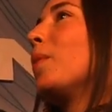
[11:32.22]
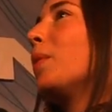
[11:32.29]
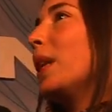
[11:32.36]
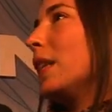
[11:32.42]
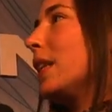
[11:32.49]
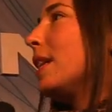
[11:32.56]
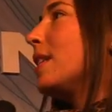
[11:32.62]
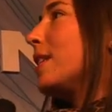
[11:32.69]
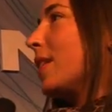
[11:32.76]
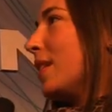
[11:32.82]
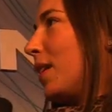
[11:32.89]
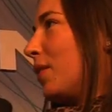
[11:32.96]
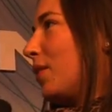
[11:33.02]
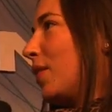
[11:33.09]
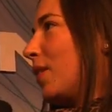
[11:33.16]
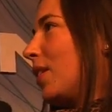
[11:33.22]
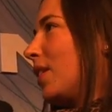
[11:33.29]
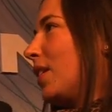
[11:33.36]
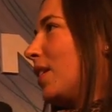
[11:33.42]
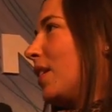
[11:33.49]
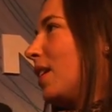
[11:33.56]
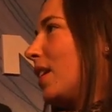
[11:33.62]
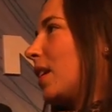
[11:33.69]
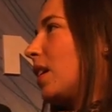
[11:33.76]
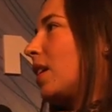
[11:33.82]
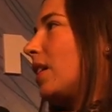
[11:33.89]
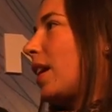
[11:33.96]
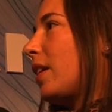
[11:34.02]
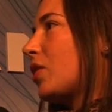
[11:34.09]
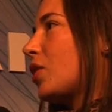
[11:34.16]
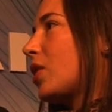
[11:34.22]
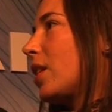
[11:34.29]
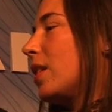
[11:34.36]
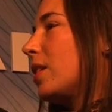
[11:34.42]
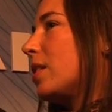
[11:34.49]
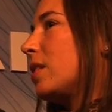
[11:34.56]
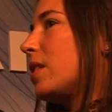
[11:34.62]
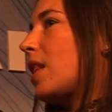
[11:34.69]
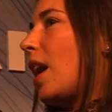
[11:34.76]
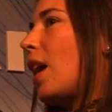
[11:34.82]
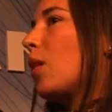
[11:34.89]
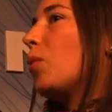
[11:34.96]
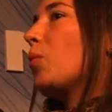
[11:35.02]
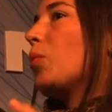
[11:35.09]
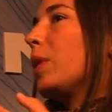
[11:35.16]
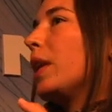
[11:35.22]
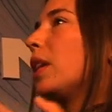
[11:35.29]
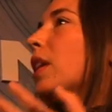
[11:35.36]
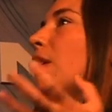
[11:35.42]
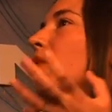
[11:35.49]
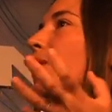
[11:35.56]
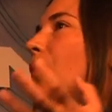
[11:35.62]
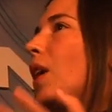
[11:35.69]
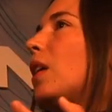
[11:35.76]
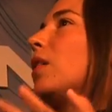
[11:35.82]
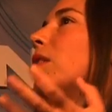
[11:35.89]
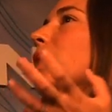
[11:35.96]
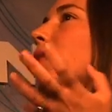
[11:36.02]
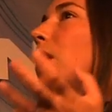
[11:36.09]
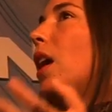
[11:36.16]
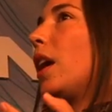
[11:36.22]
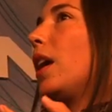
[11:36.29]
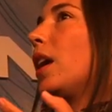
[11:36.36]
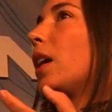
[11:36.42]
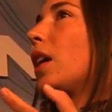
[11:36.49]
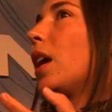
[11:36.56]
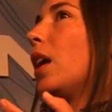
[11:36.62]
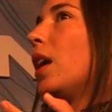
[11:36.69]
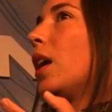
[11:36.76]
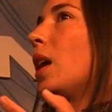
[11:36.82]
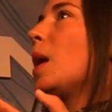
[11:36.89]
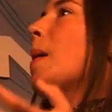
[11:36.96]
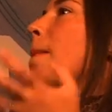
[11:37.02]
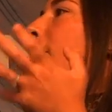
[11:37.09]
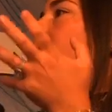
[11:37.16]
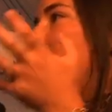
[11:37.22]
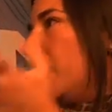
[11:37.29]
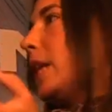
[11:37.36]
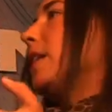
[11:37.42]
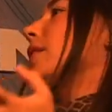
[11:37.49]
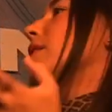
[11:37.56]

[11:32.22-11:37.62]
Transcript: really delivered collections that really felt like big